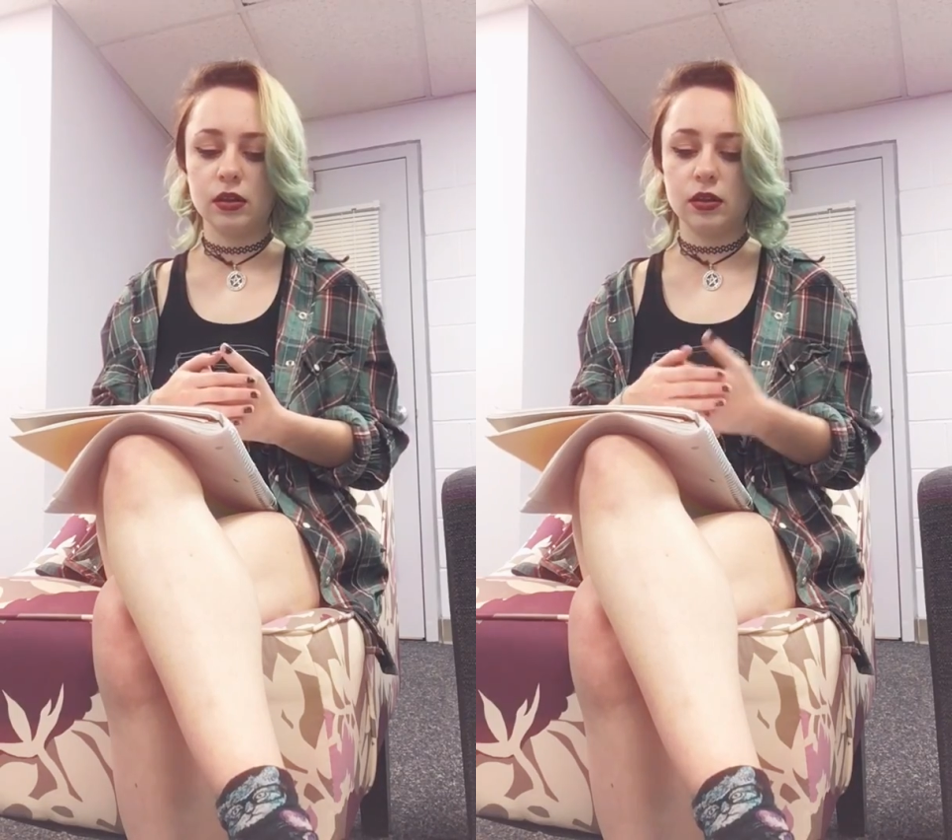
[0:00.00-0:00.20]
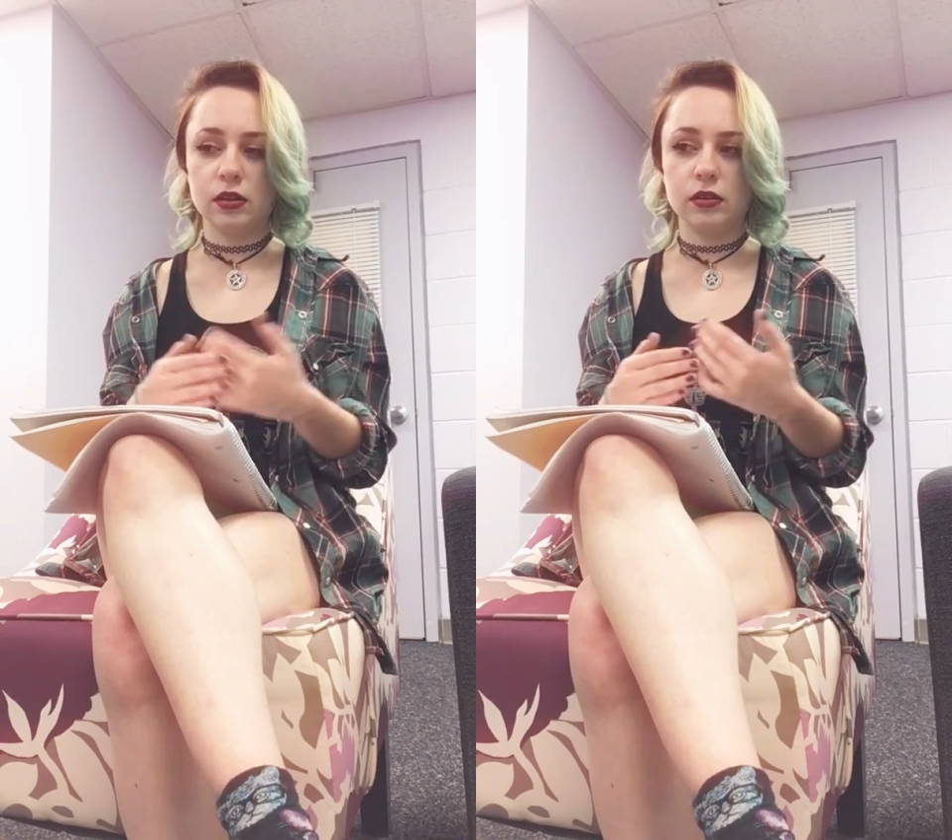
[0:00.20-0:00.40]

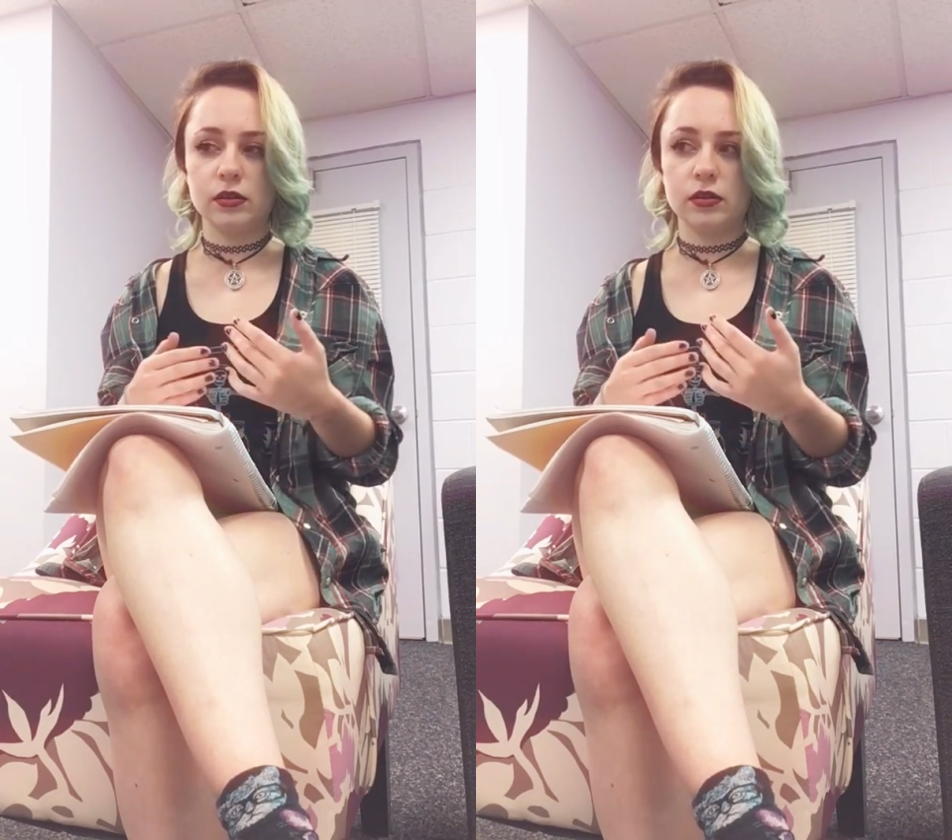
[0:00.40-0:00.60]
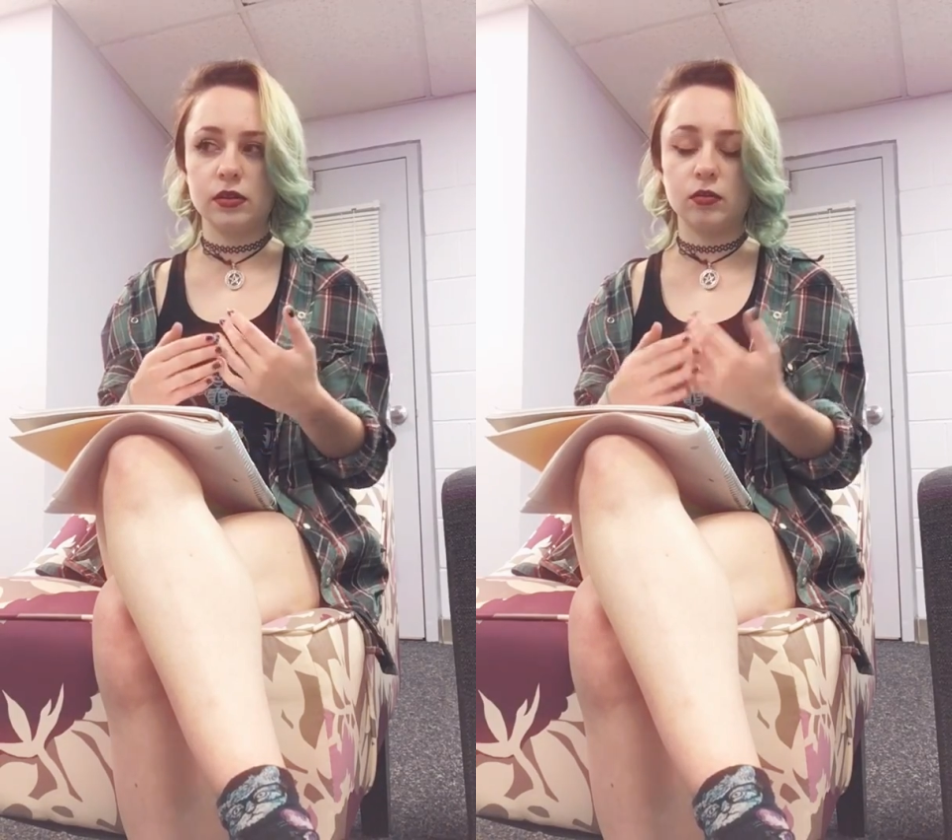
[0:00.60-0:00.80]

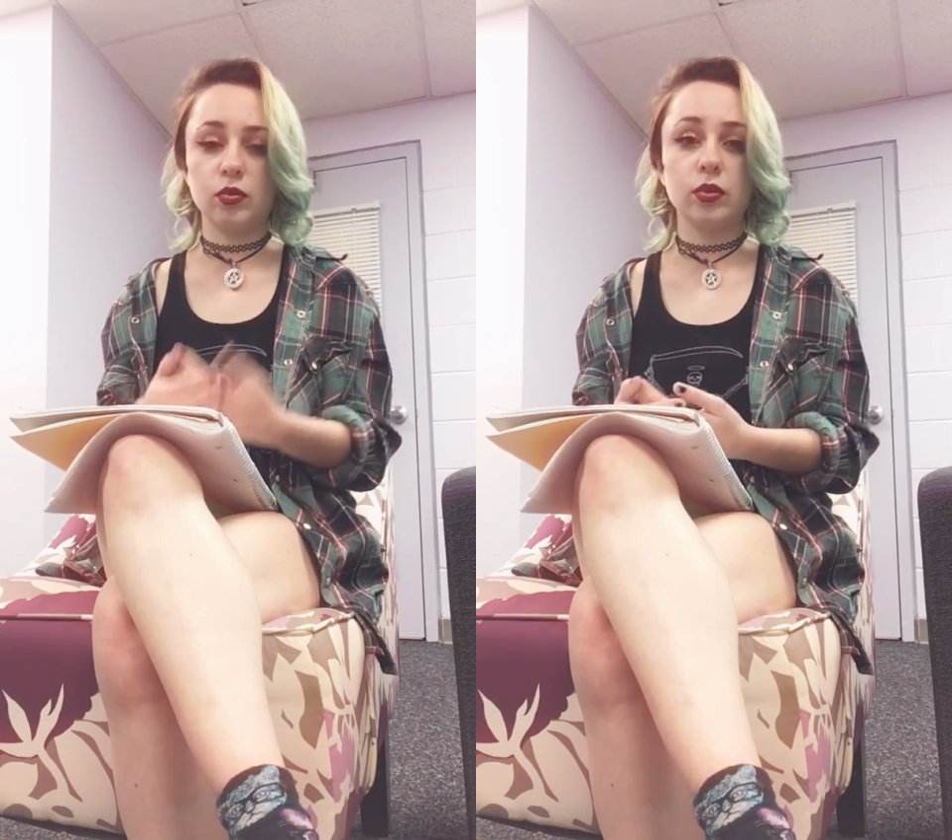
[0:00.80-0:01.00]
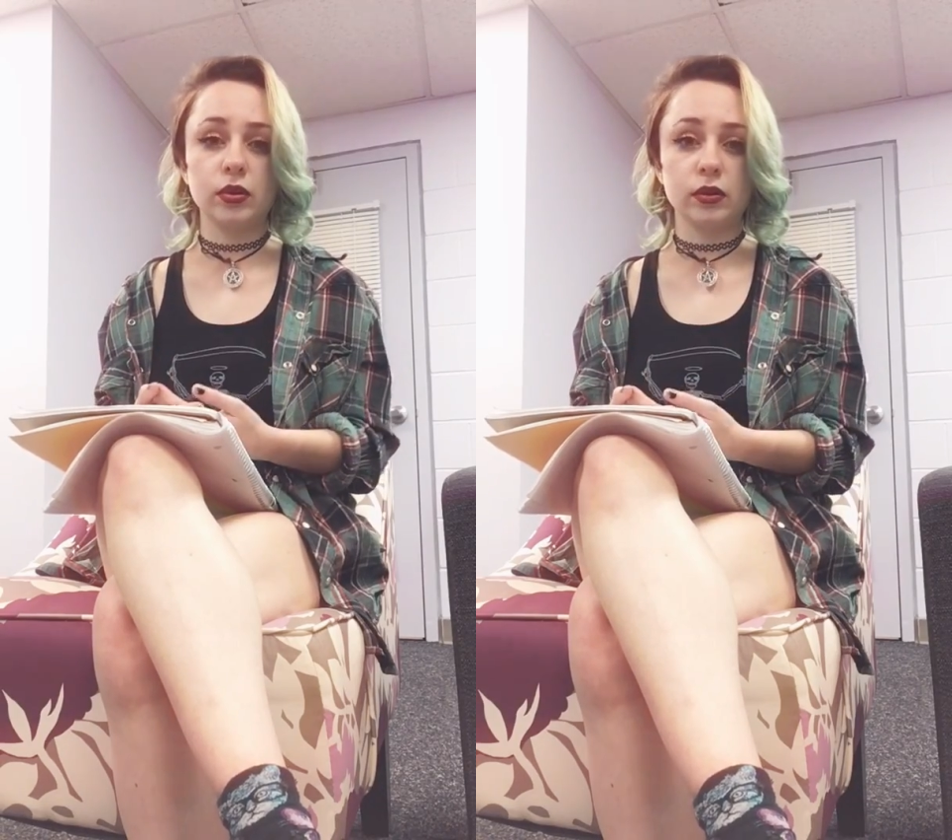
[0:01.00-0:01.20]
is
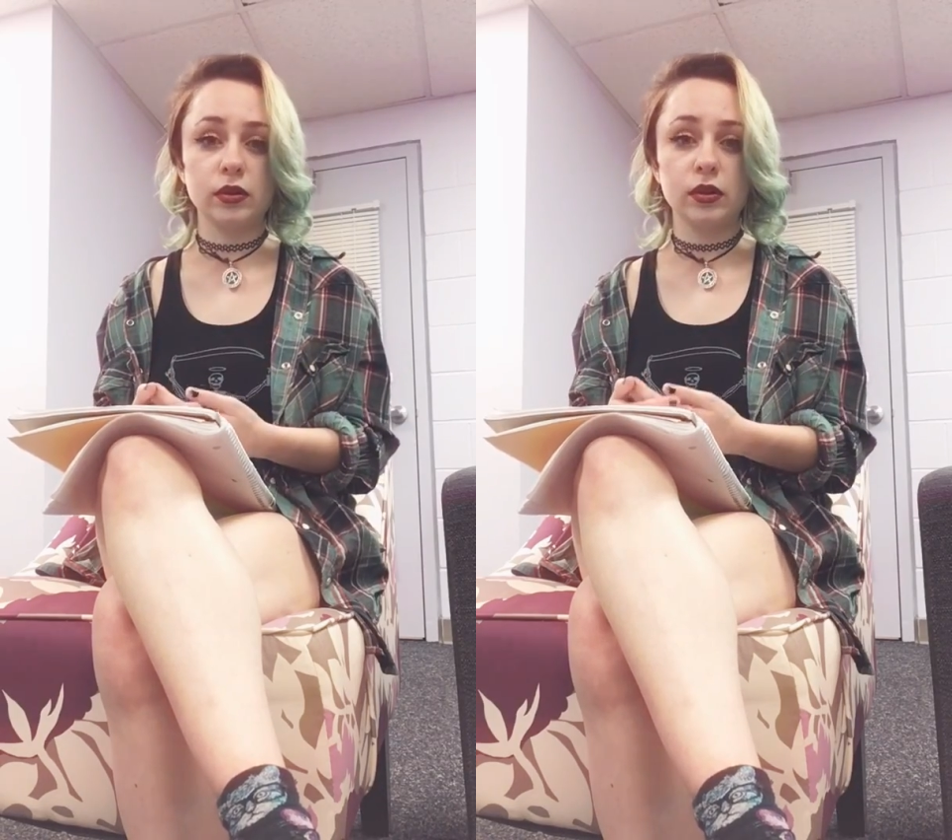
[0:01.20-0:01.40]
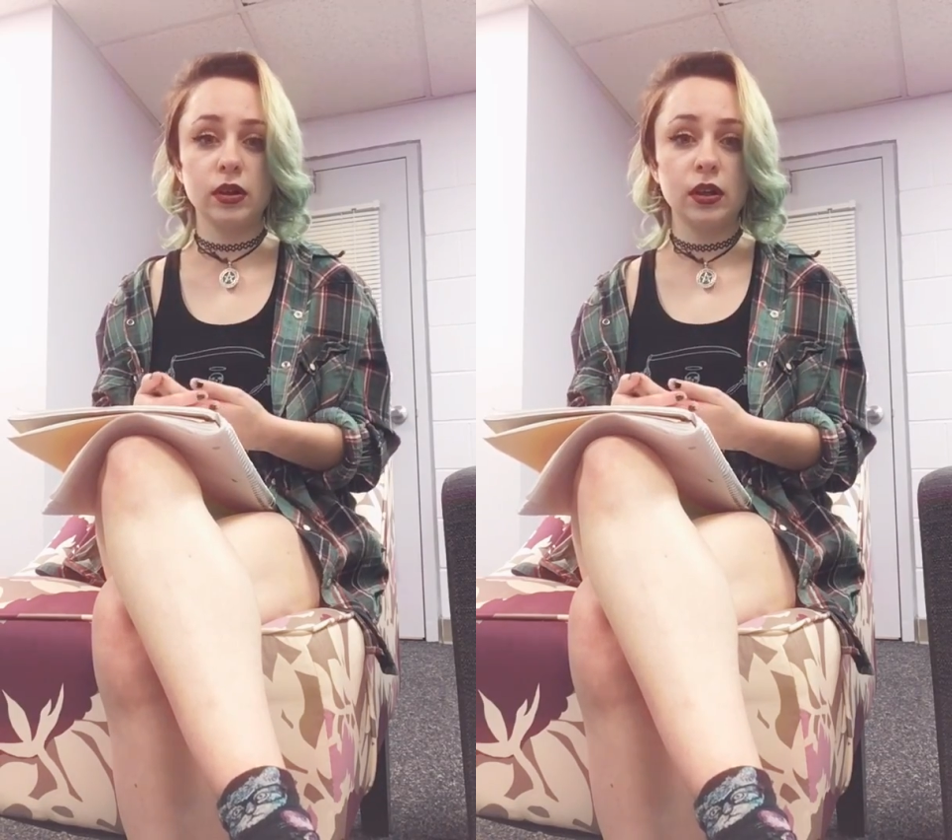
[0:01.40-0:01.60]
important